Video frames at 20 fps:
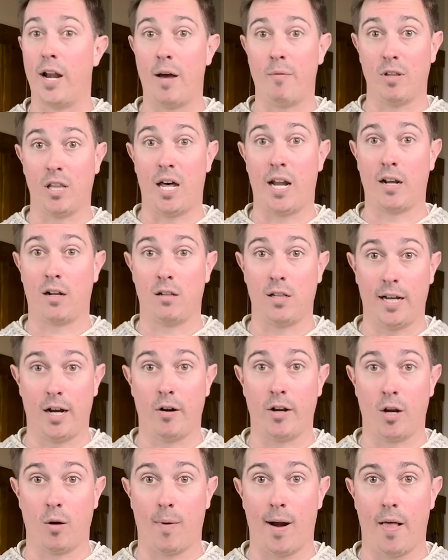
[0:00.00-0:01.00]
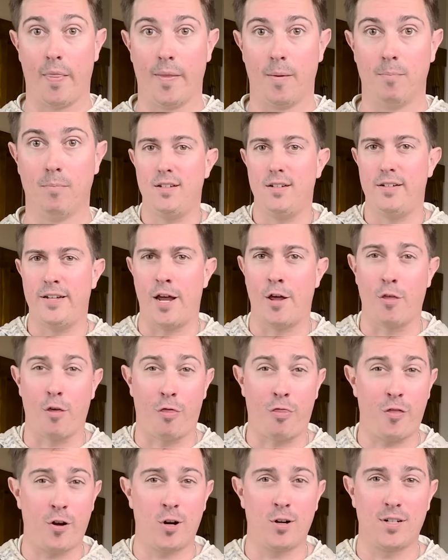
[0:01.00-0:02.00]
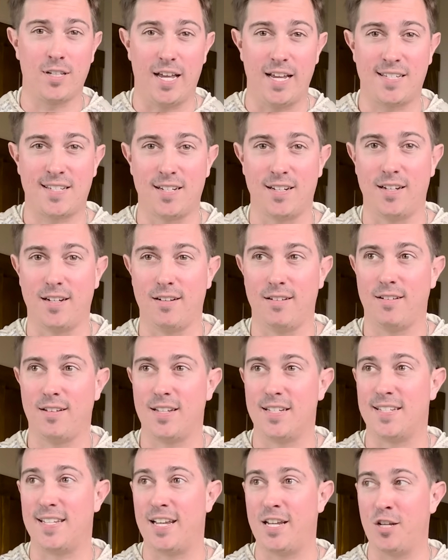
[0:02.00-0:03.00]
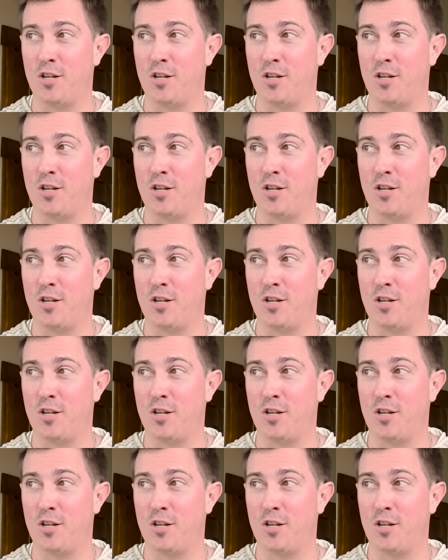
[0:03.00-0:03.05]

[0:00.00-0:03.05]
to have a lot of clarity around them. Now, the third lesson is that